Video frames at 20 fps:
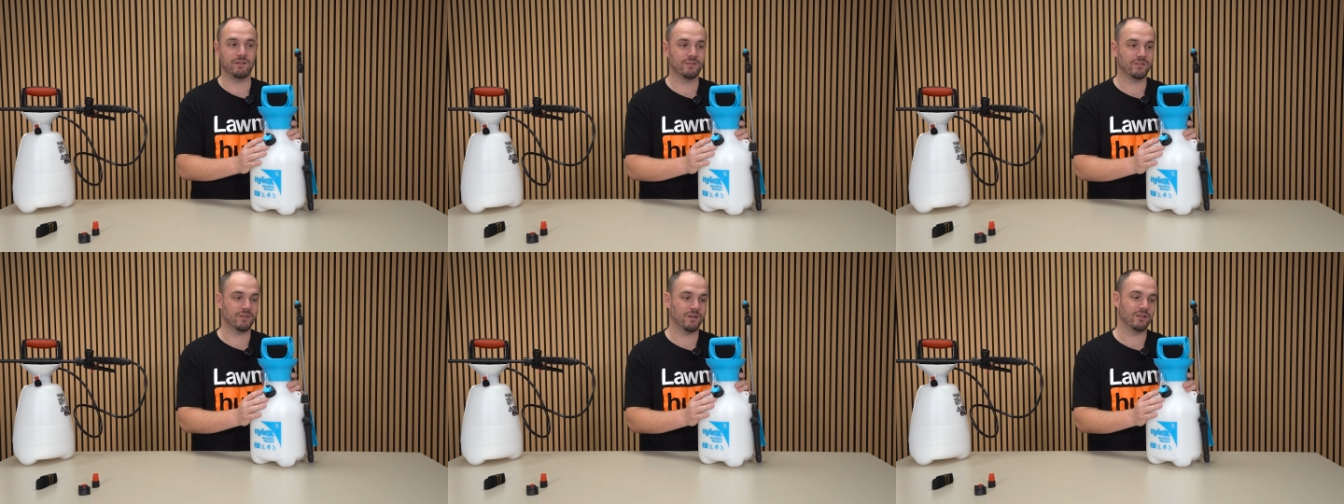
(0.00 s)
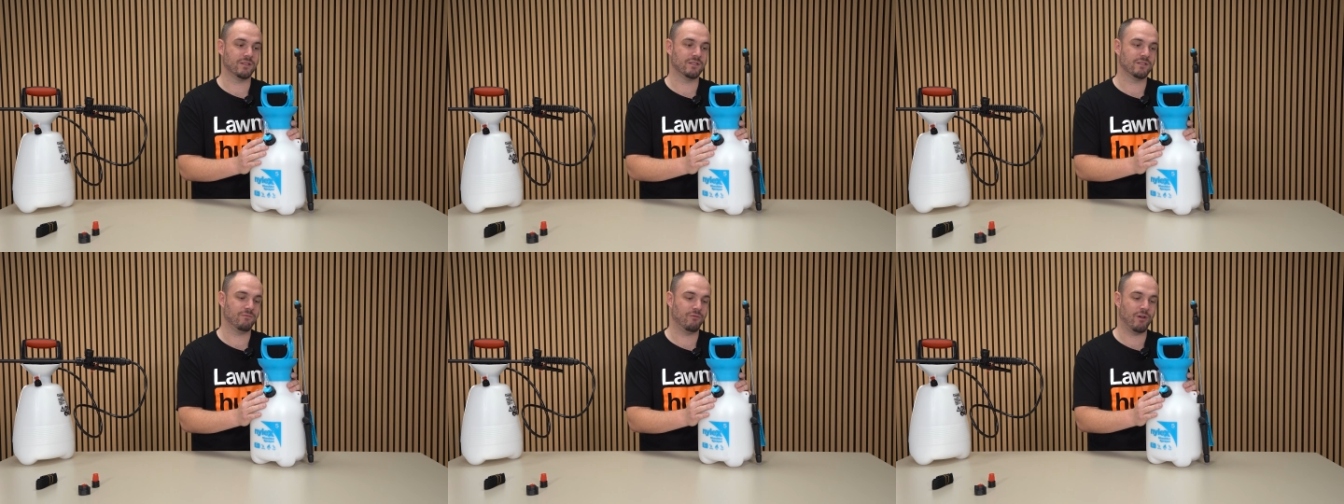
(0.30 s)
So
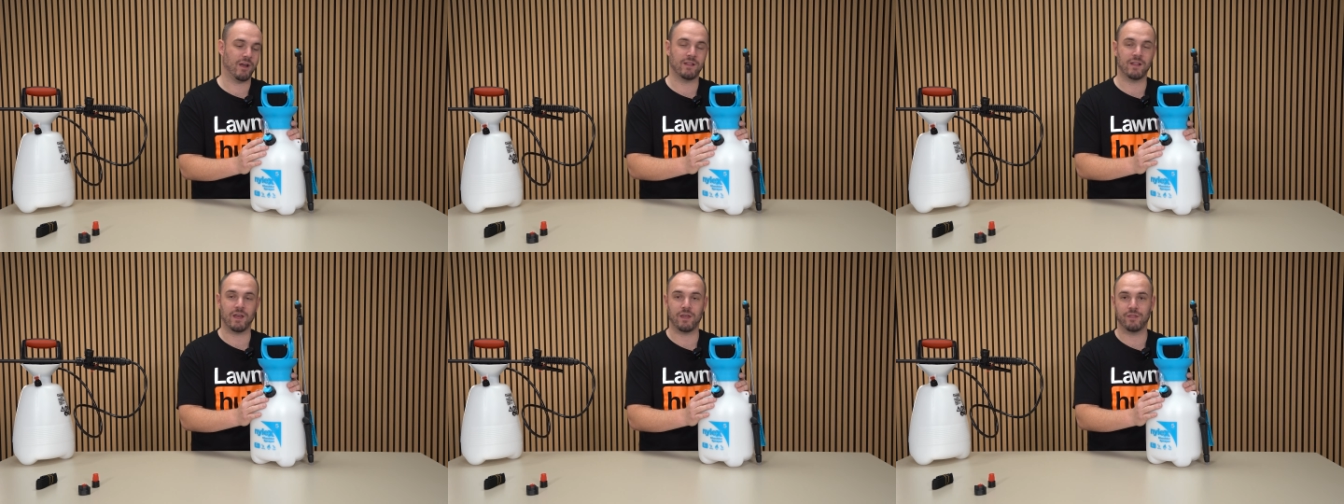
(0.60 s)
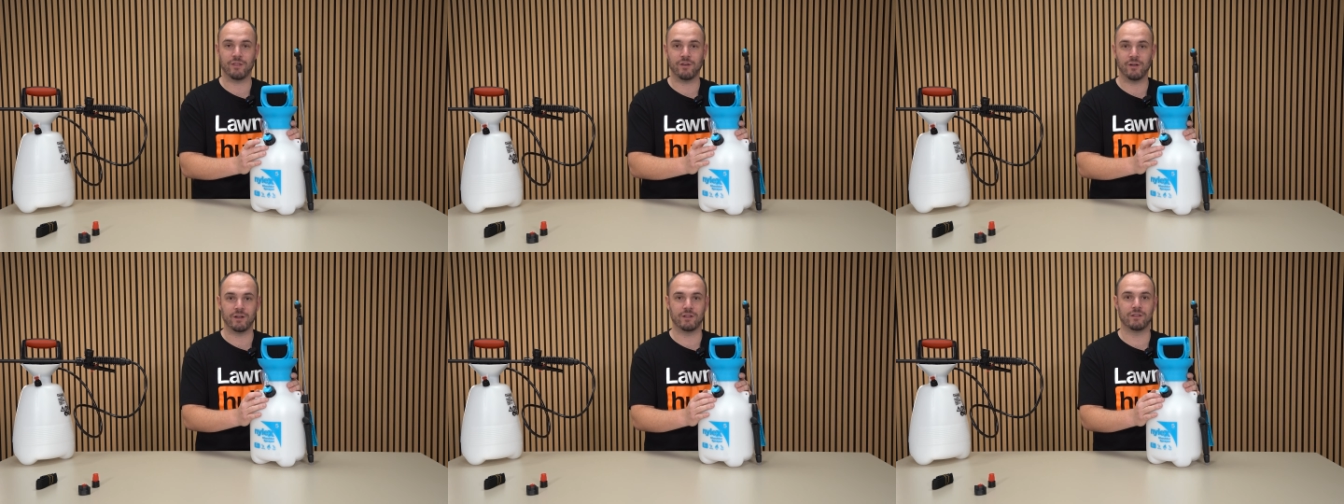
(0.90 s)
it's around
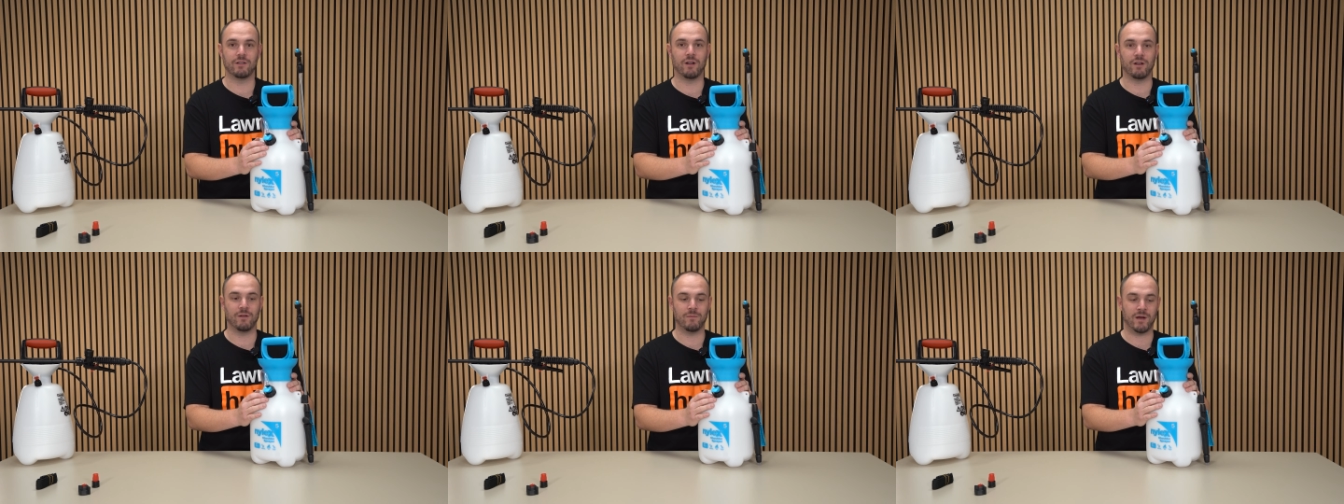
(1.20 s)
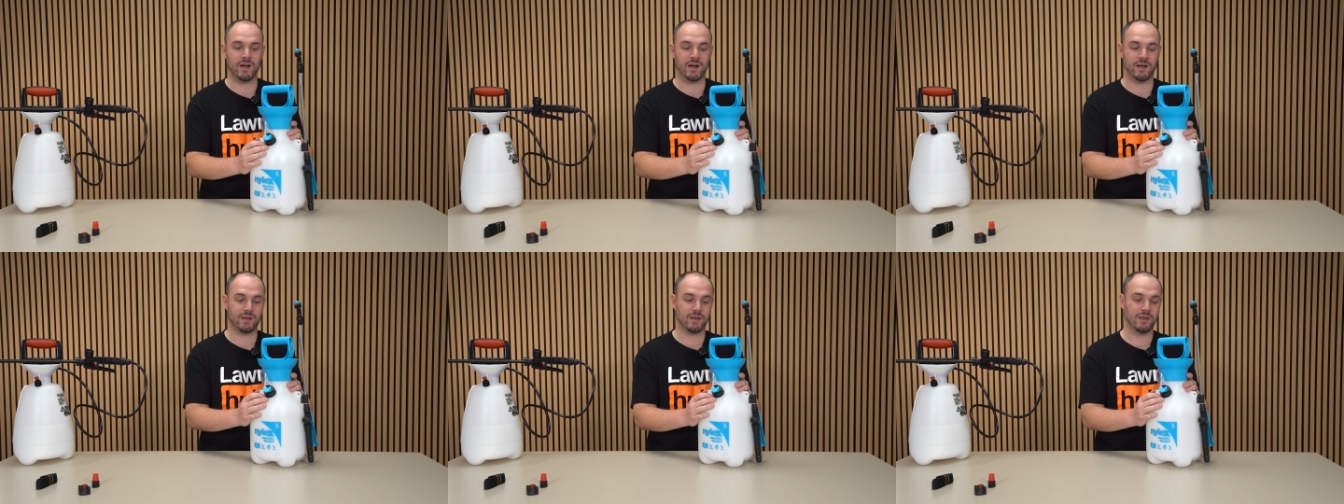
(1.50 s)
that $30
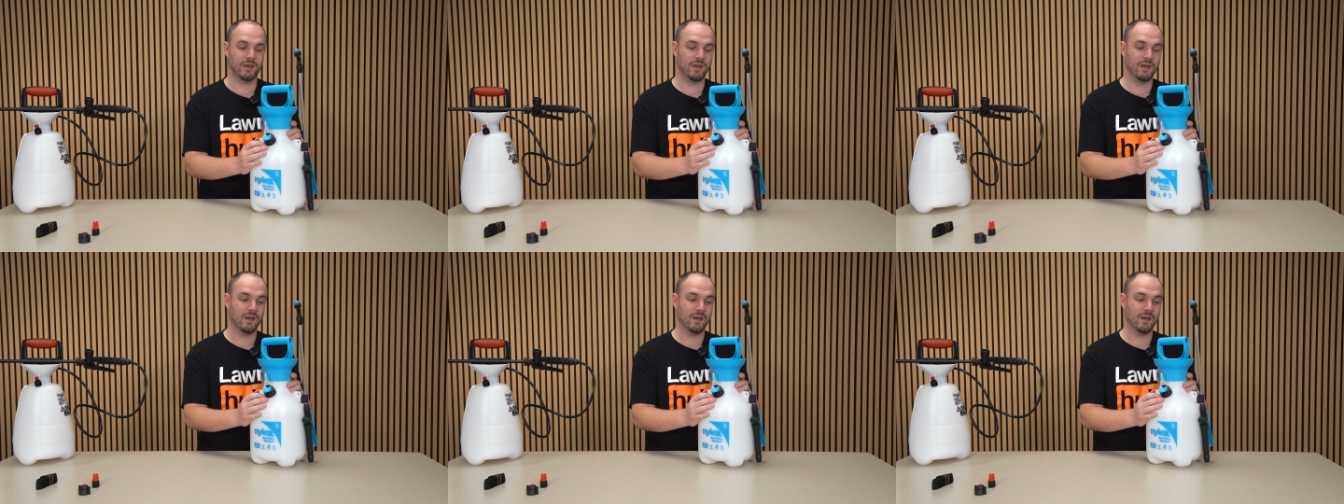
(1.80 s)
mark.